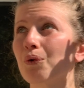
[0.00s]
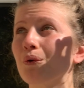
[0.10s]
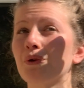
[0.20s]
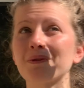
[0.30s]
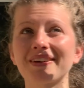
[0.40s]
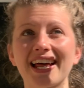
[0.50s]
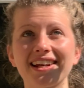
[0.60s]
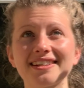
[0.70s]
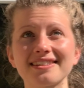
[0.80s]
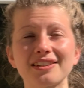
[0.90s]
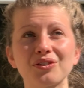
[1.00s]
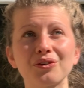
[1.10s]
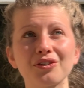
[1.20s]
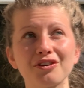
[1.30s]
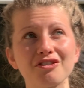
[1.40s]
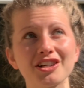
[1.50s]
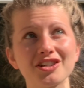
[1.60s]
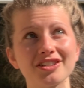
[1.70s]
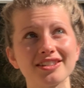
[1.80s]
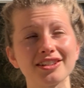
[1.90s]
all the plants and all the
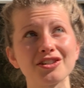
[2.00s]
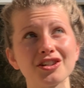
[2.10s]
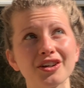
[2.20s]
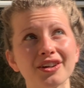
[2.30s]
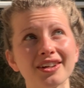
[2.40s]
creatures can do.